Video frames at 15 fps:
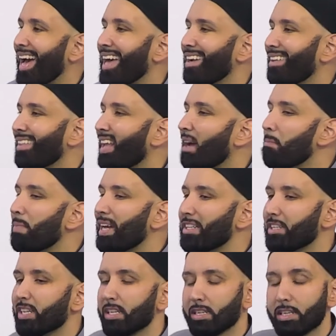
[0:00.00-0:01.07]
And Allah
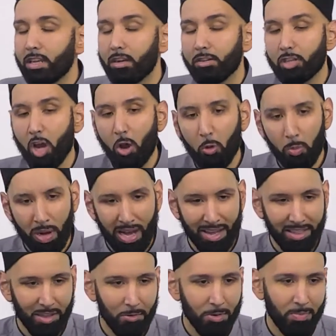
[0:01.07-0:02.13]
mentions their
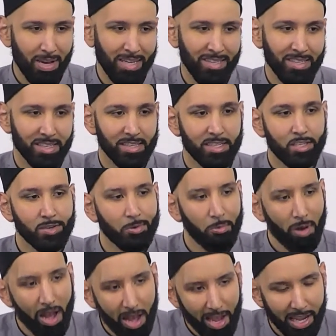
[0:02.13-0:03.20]
tawbah, their repentance.
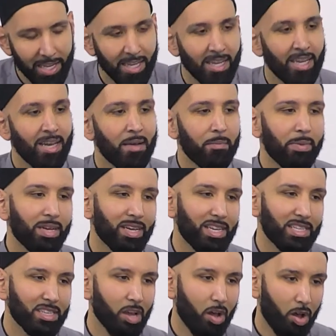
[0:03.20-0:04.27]
Why?
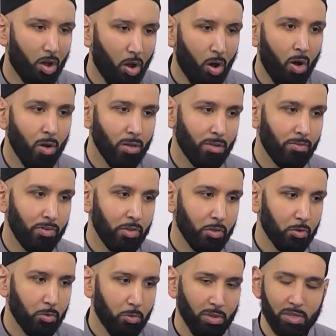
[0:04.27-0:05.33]
Because all of
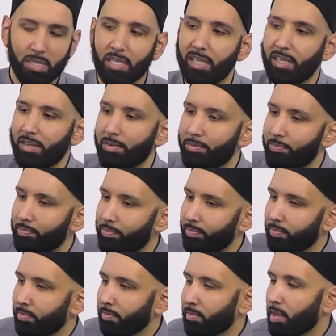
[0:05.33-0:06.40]
you will sin.
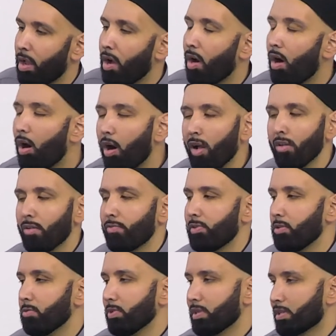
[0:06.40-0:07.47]
All of
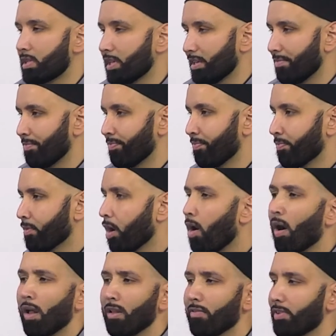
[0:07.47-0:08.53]
you will sin.
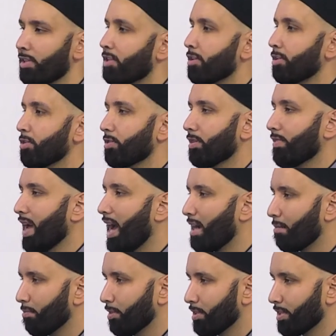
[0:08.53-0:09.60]
All of the children of
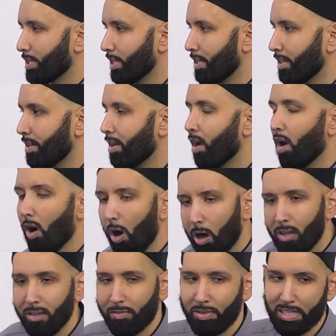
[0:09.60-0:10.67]
Adam will sin.
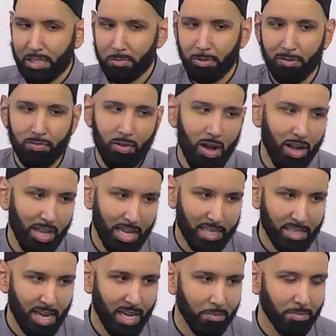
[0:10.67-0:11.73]
All of us will fall at
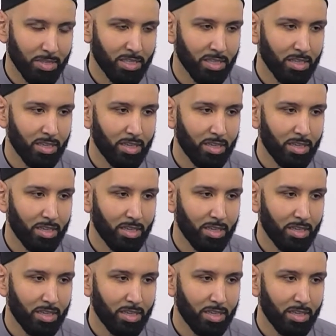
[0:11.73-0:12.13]
times.